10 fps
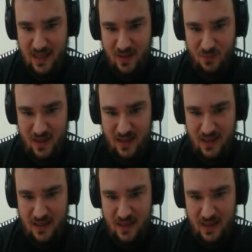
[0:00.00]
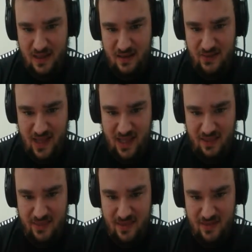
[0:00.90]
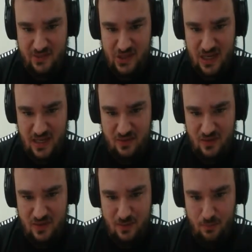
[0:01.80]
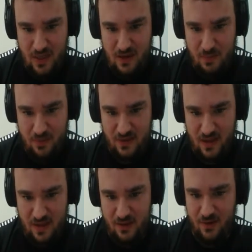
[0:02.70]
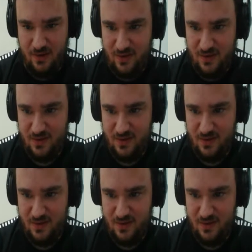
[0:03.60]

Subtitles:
If we can take this chance to meet up with the others.